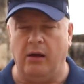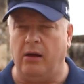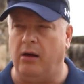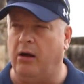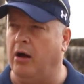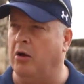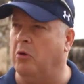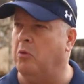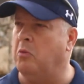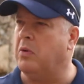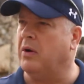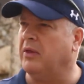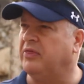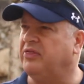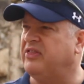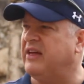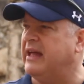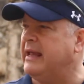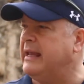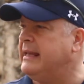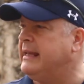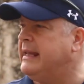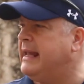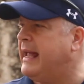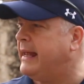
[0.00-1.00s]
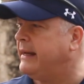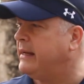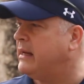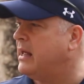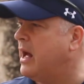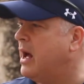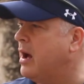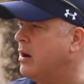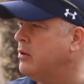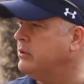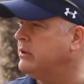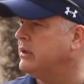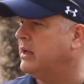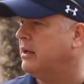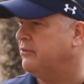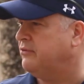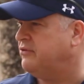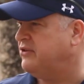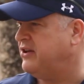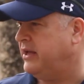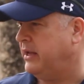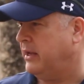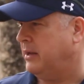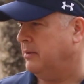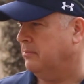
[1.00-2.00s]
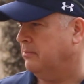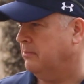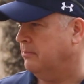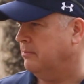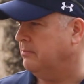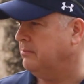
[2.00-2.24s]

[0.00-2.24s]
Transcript: on what they get out of him,